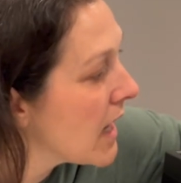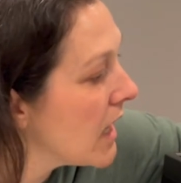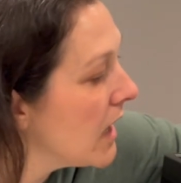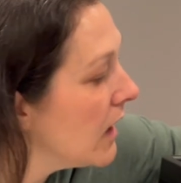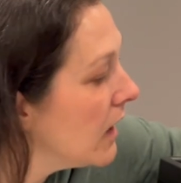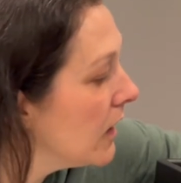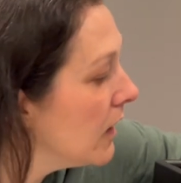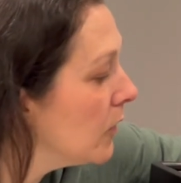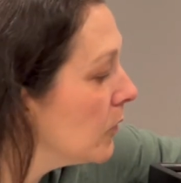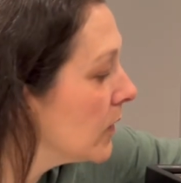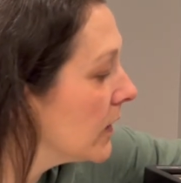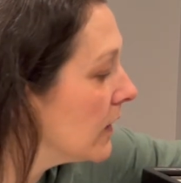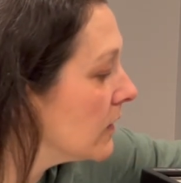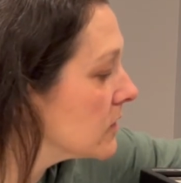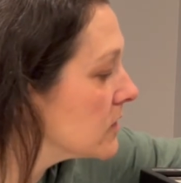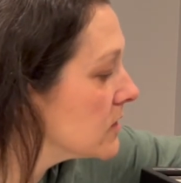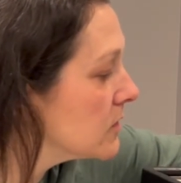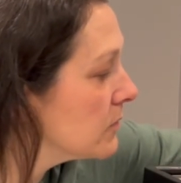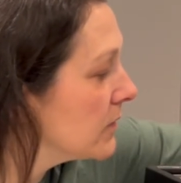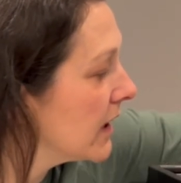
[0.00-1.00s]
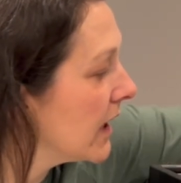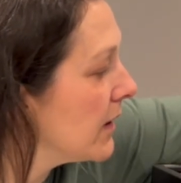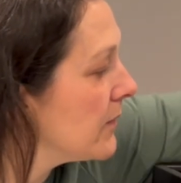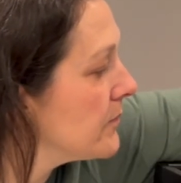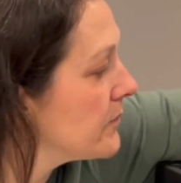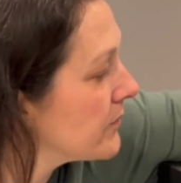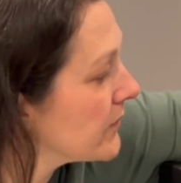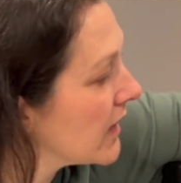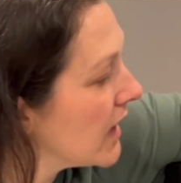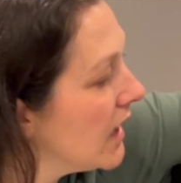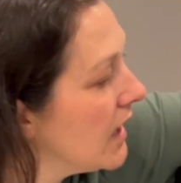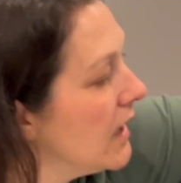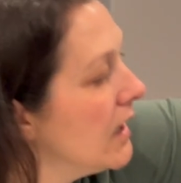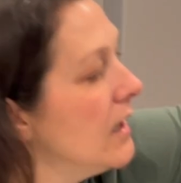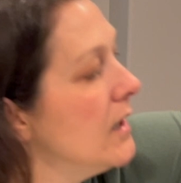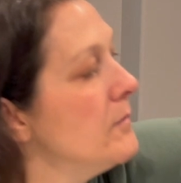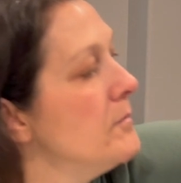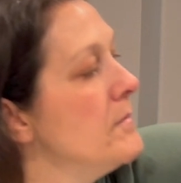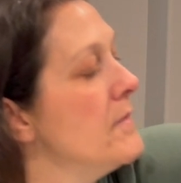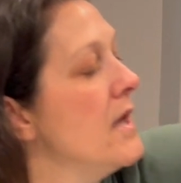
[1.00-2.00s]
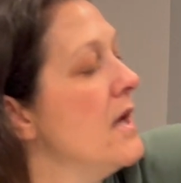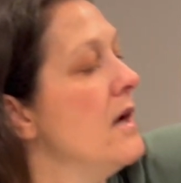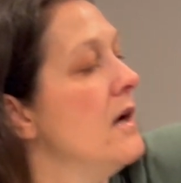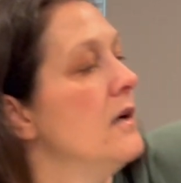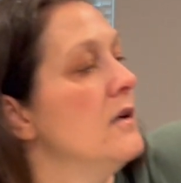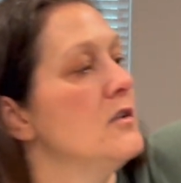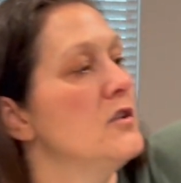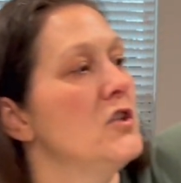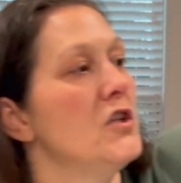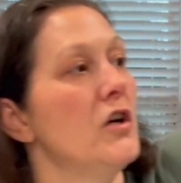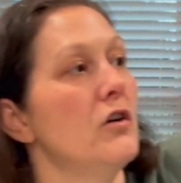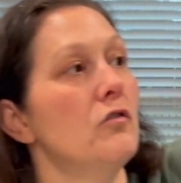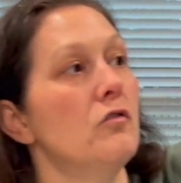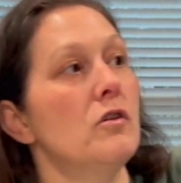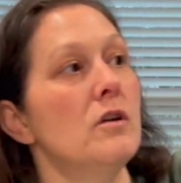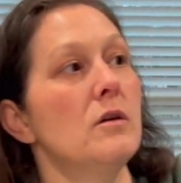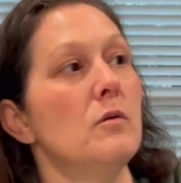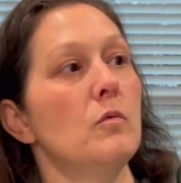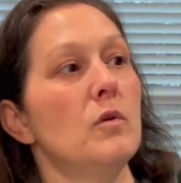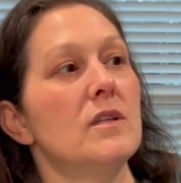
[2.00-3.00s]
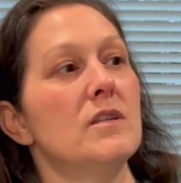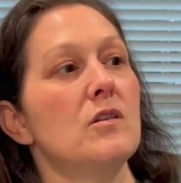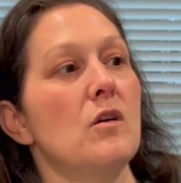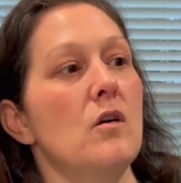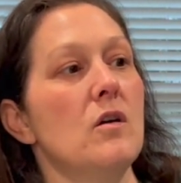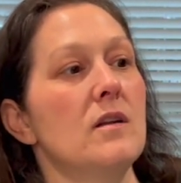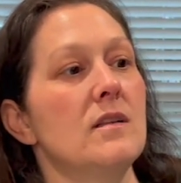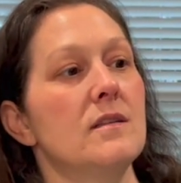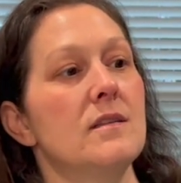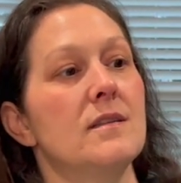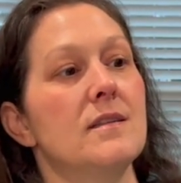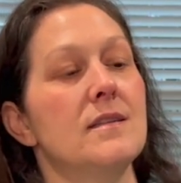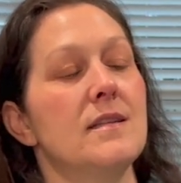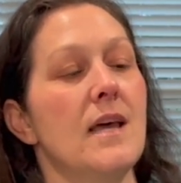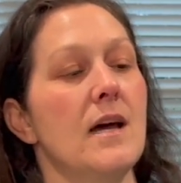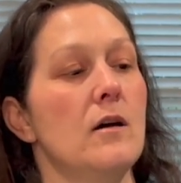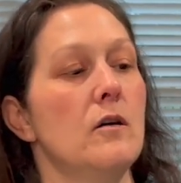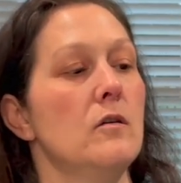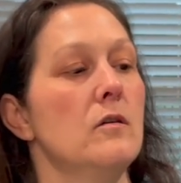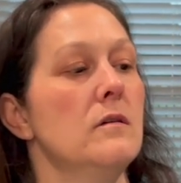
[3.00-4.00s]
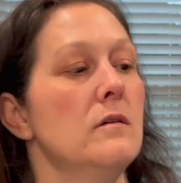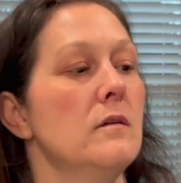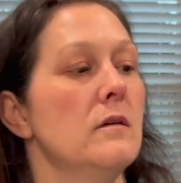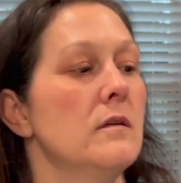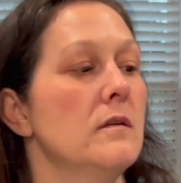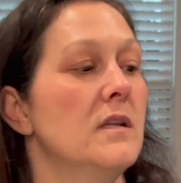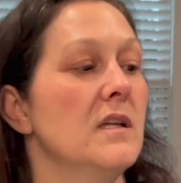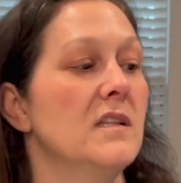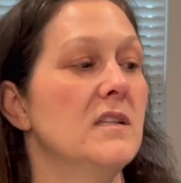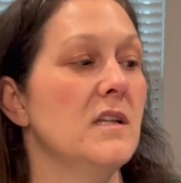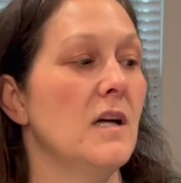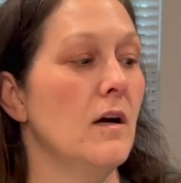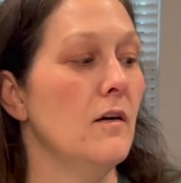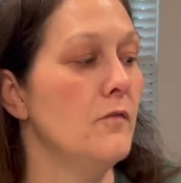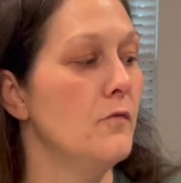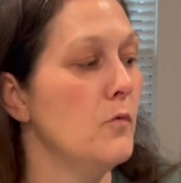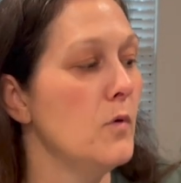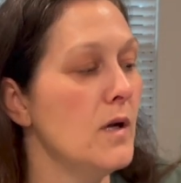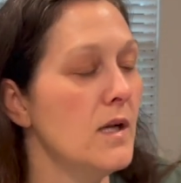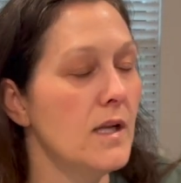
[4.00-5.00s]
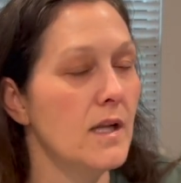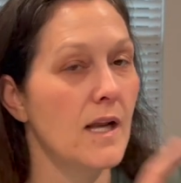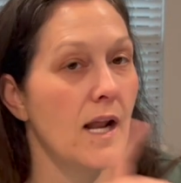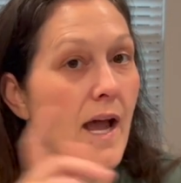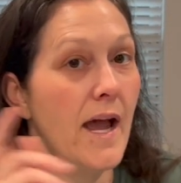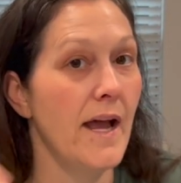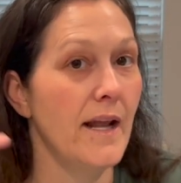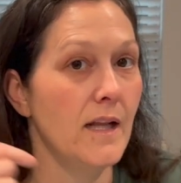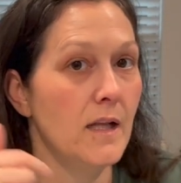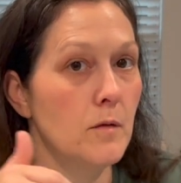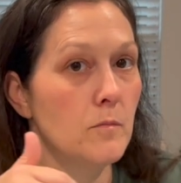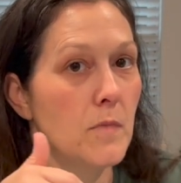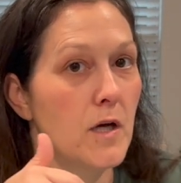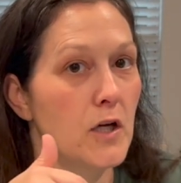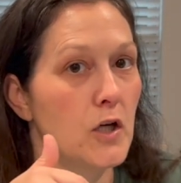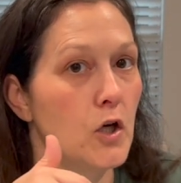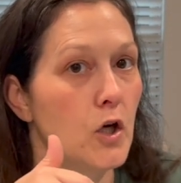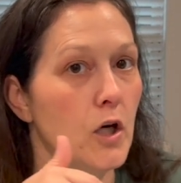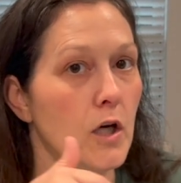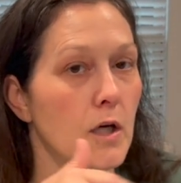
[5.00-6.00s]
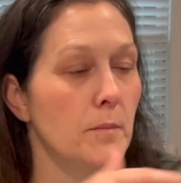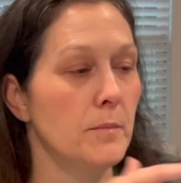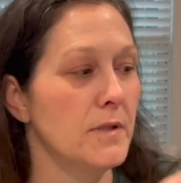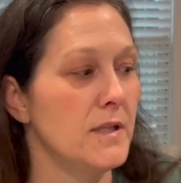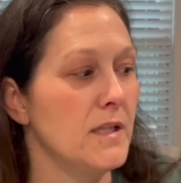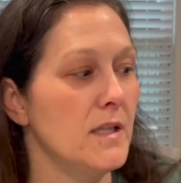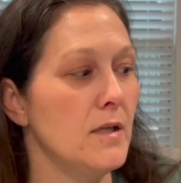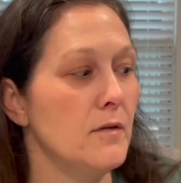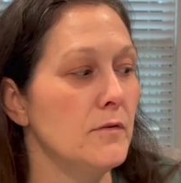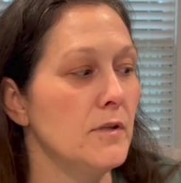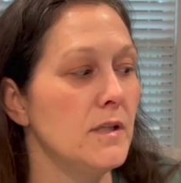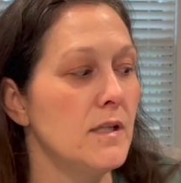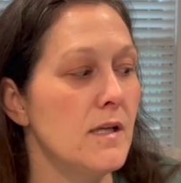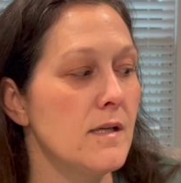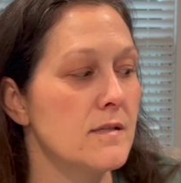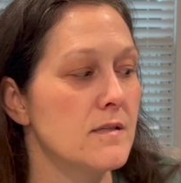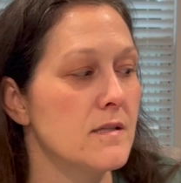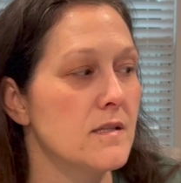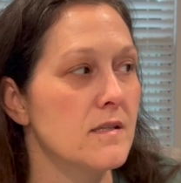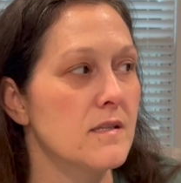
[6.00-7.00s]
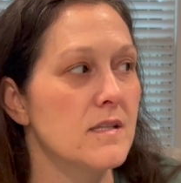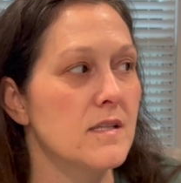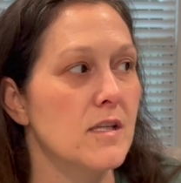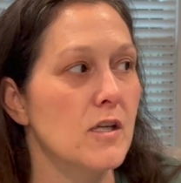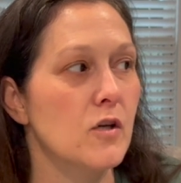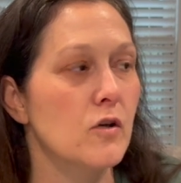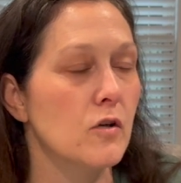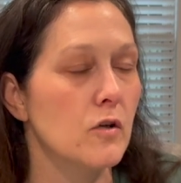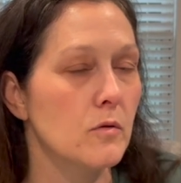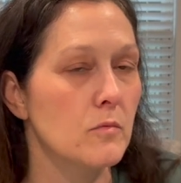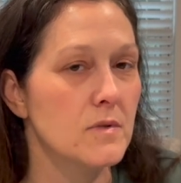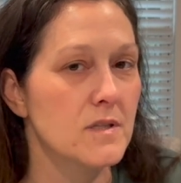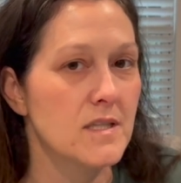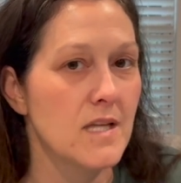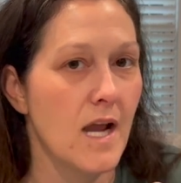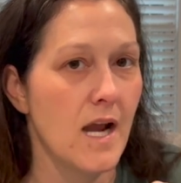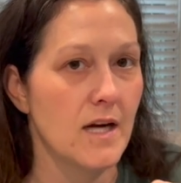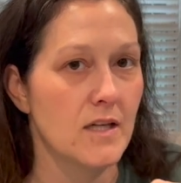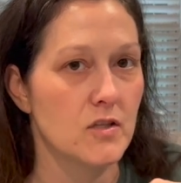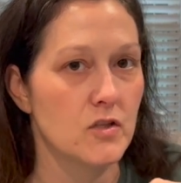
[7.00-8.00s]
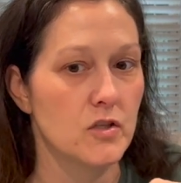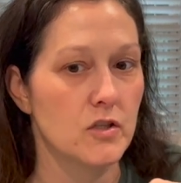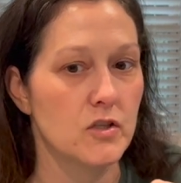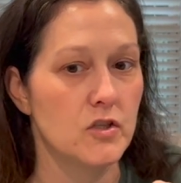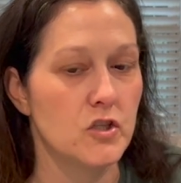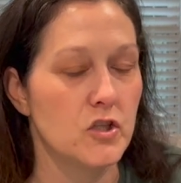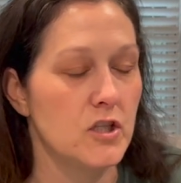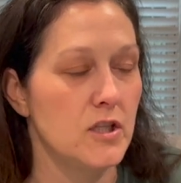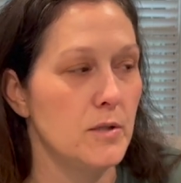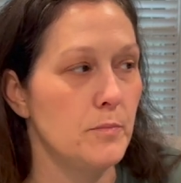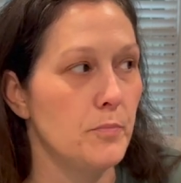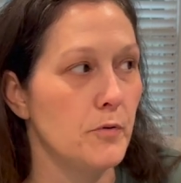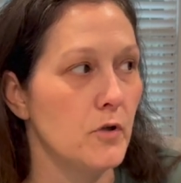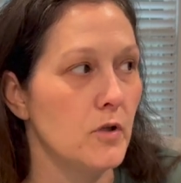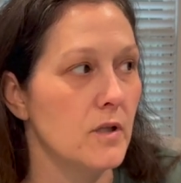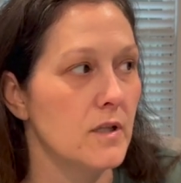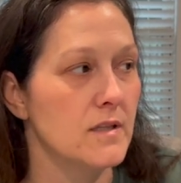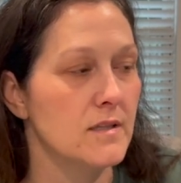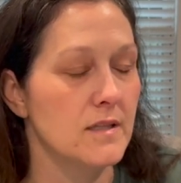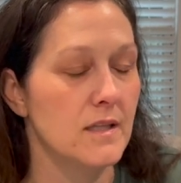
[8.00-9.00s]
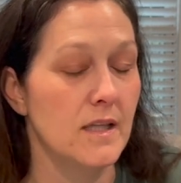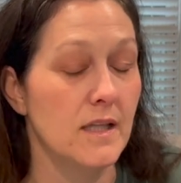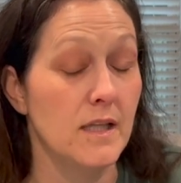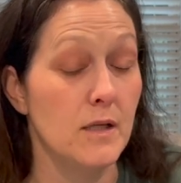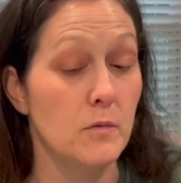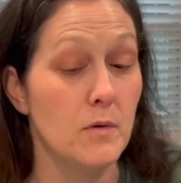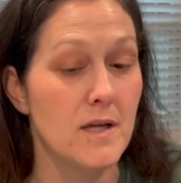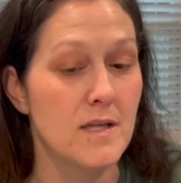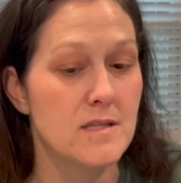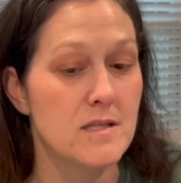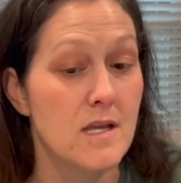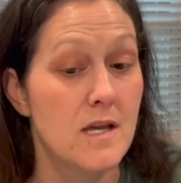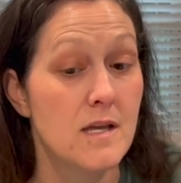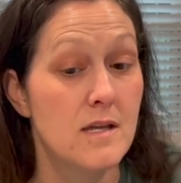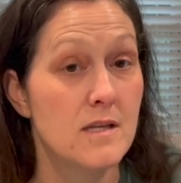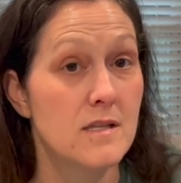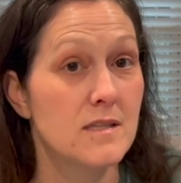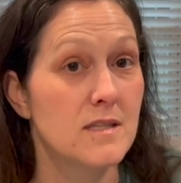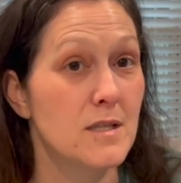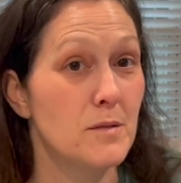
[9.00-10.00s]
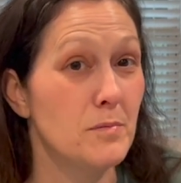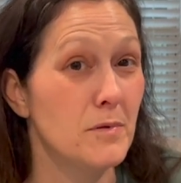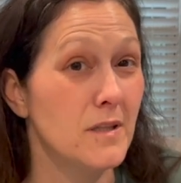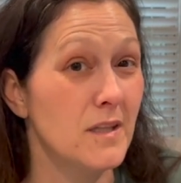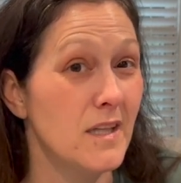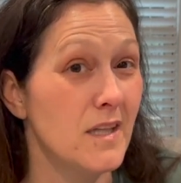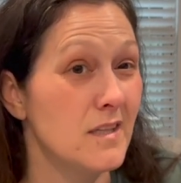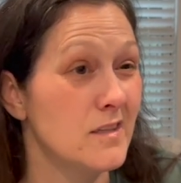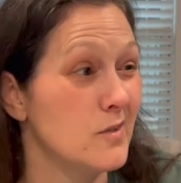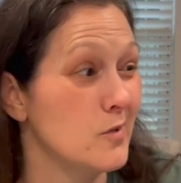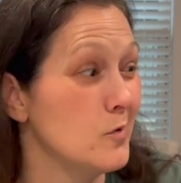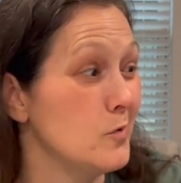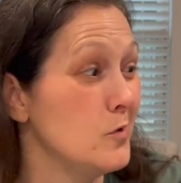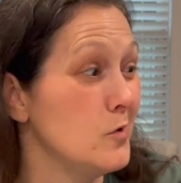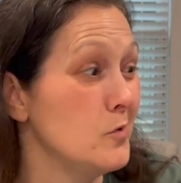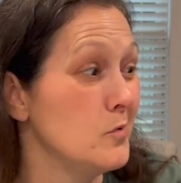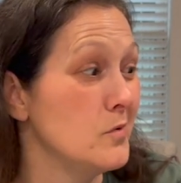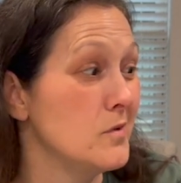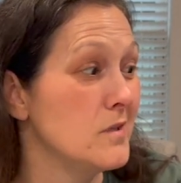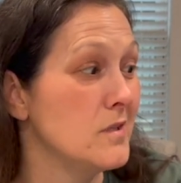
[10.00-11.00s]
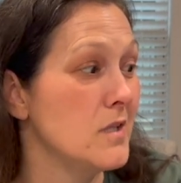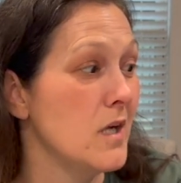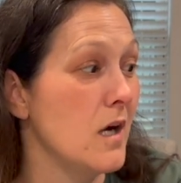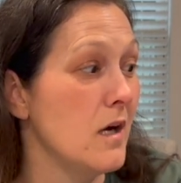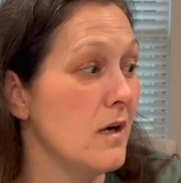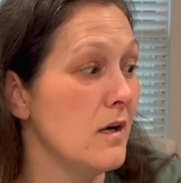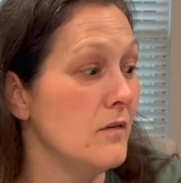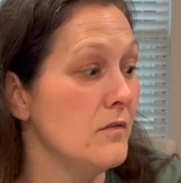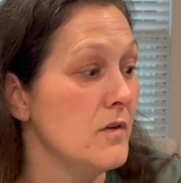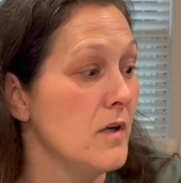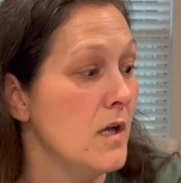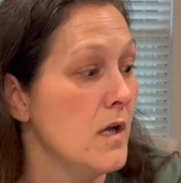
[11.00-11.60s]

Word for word: Oh, what else do we get? Um, deodorant was on sale, the Dove one, and I had it in my cart, but then I realized the secret was actually cheaper is anyways. Typically I do use Dove,